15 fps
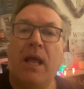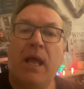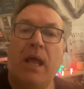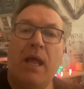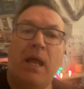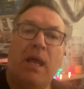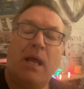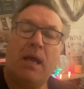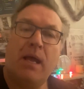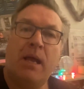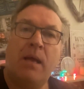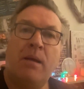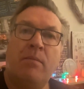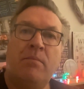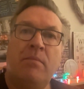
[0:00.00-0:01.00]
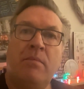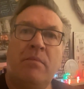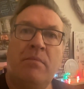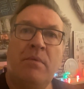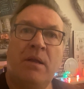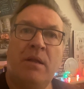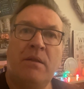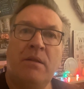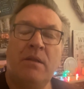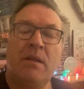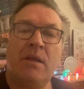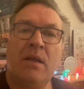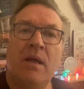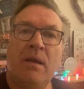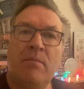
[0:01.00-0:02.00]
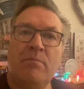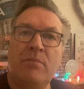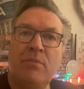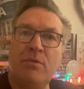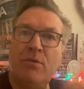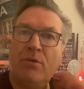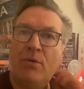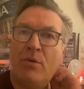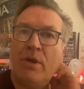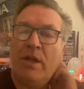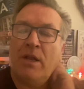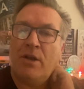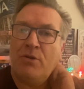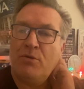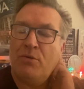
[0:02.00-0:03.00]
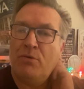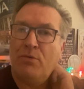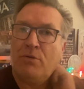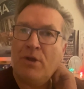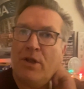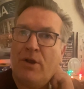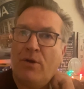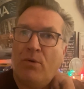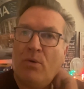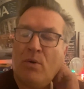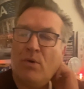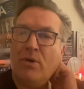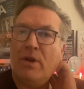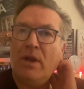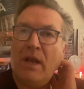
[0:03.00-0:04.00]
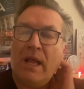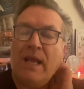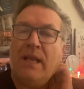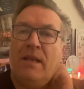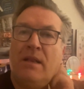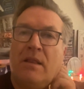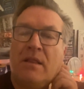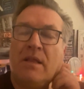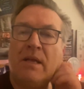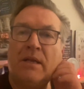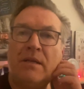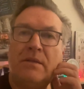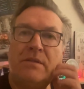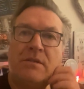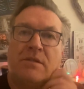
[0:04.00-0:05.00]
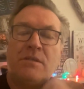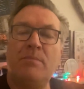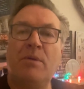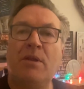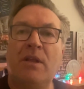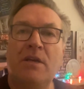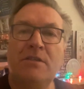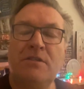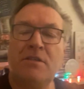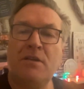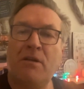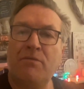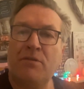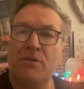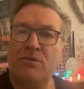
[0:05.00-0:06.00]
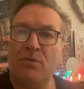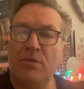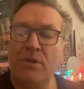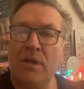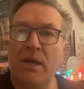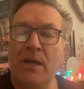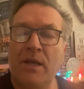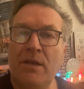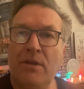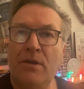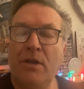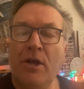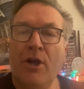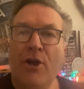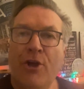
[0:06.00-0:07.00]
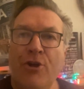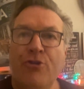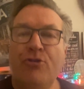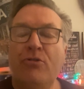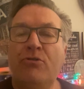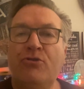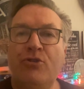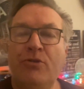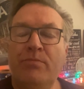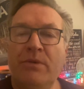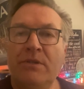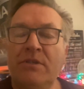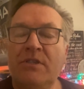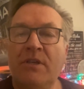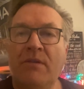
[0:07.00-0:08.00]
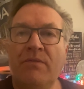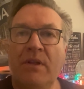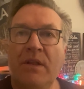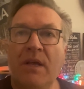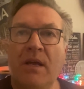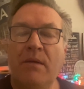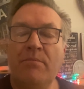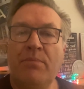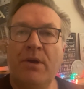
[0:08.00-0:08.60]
And I'm not here to do kind of online things about that, because enough goes on that in YouTube and stuff like that.